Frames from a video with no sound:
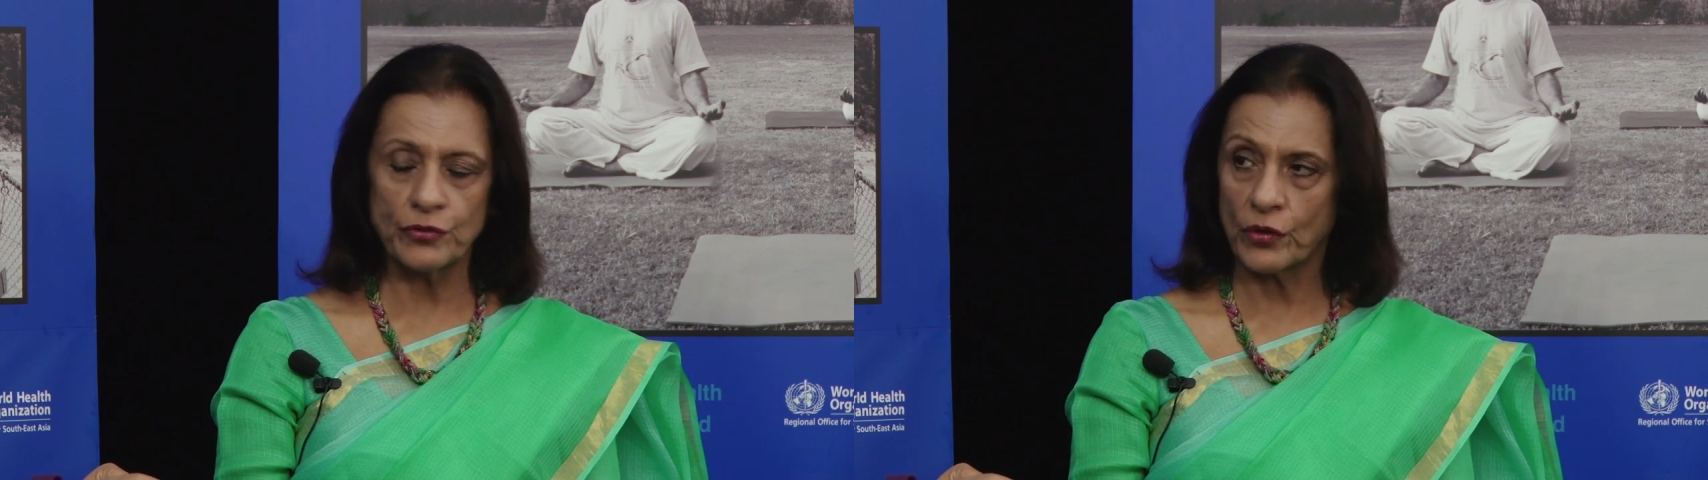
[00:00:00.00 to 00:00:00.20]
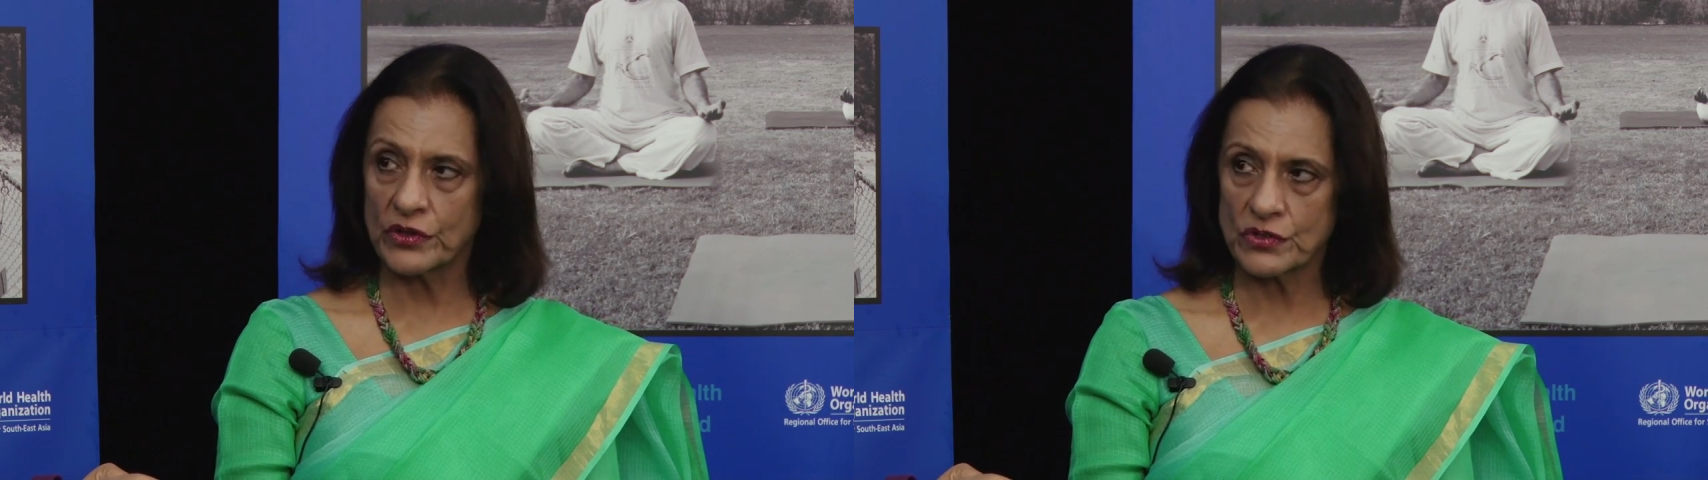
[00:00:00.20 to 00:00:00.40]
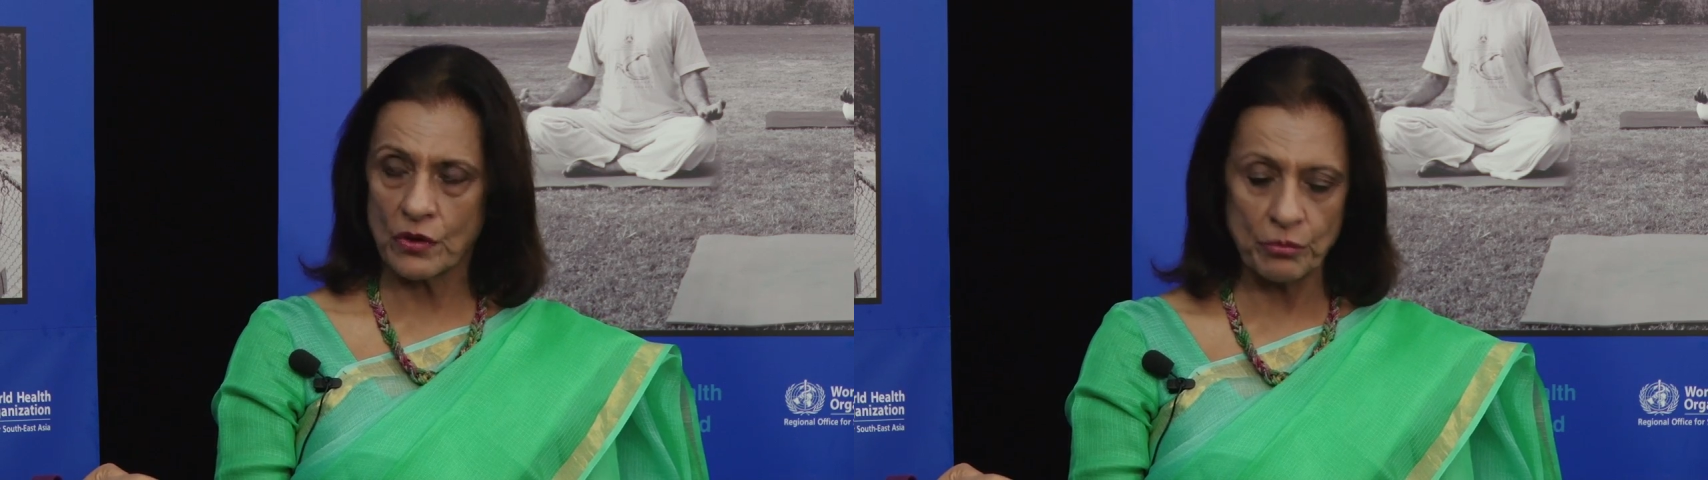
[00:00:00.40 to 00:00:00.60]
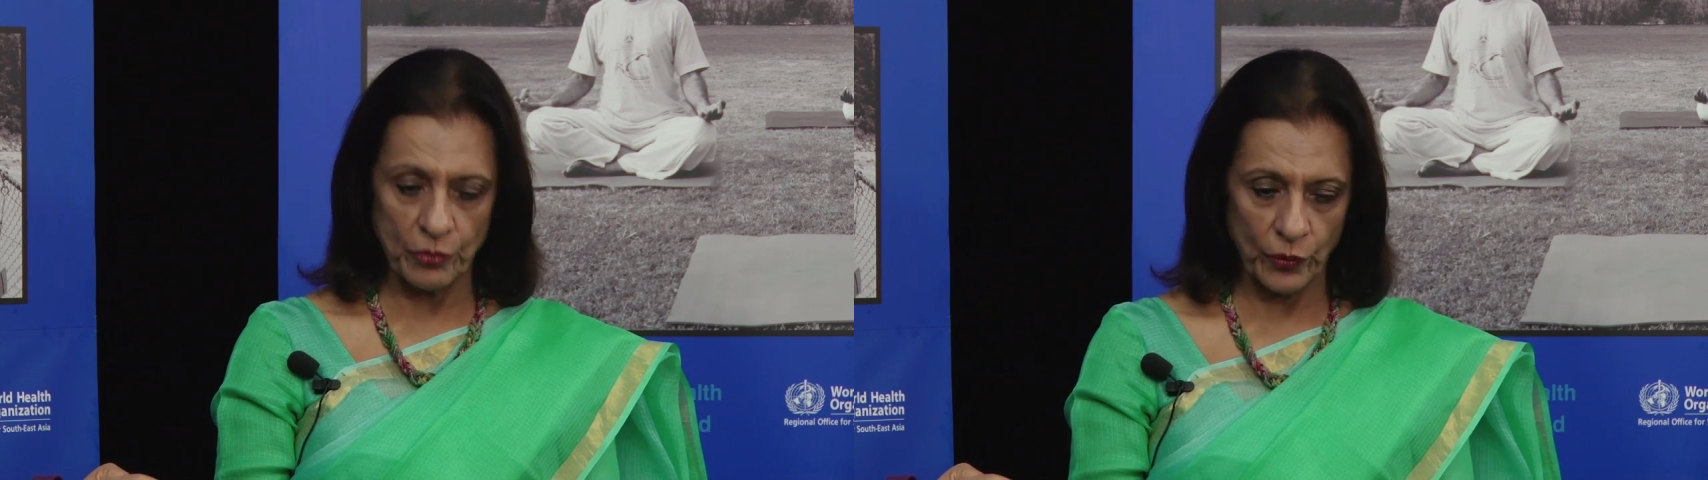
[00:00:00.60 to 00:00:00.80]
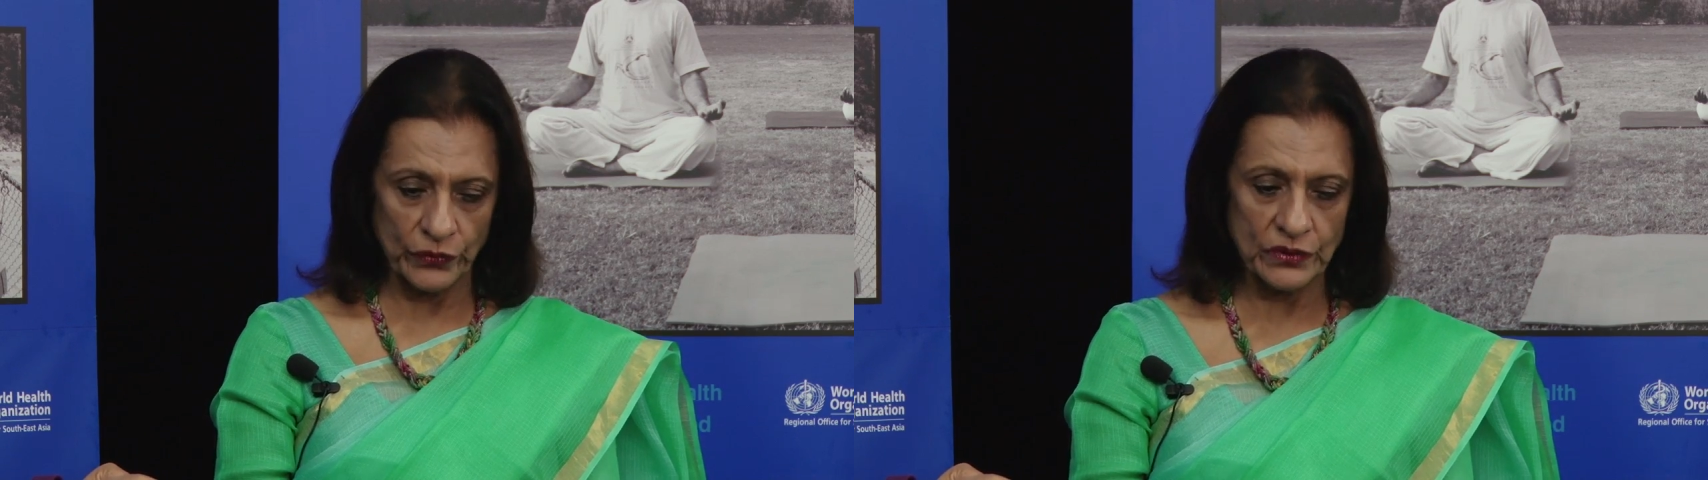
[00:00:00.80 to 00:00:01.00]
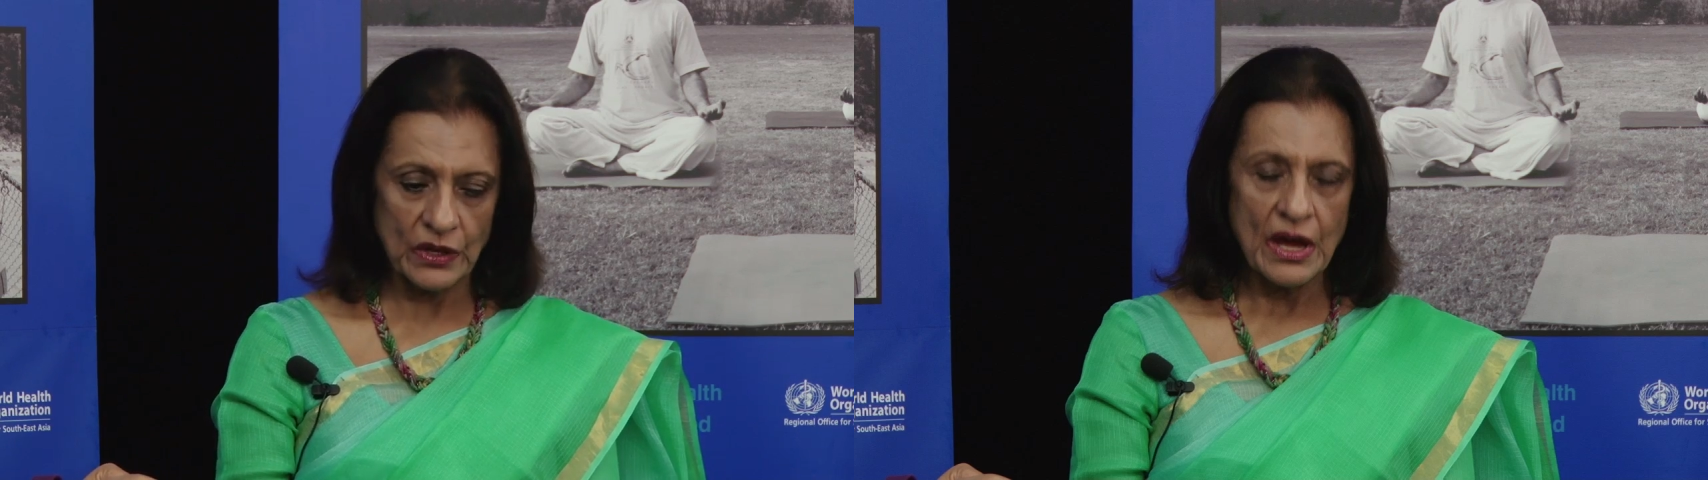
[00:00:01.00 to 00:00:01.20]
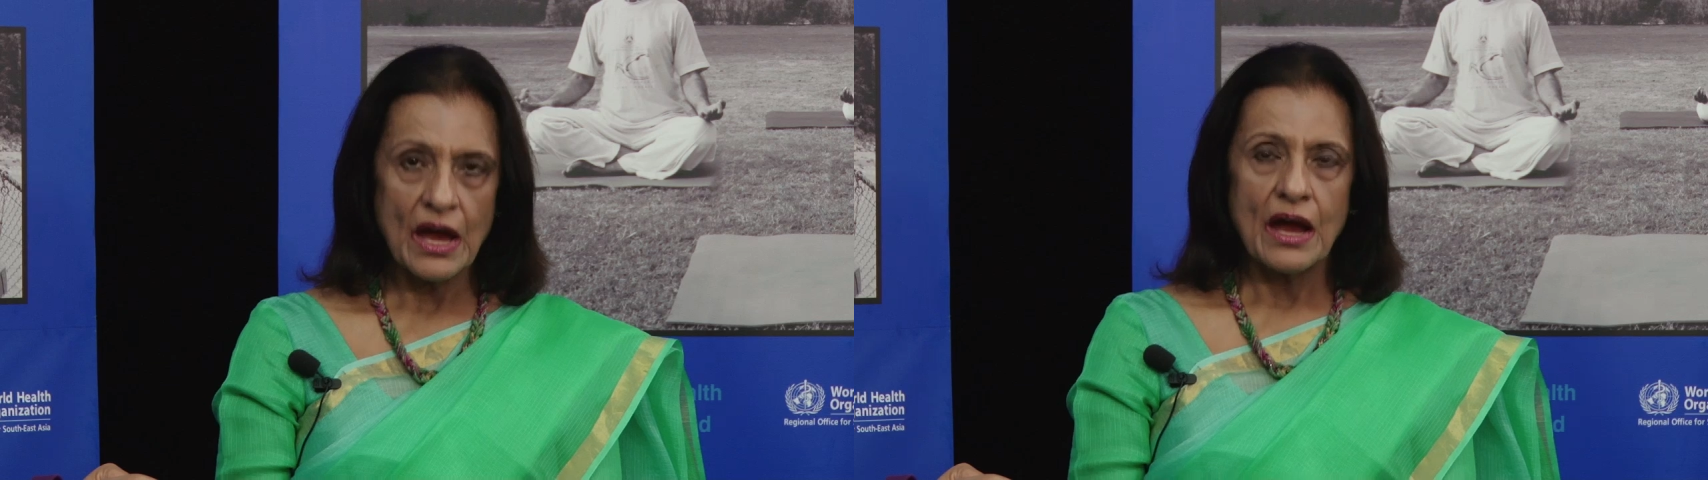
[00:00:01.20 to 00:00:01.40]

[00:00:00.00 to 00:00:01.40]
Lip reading: to focus on both.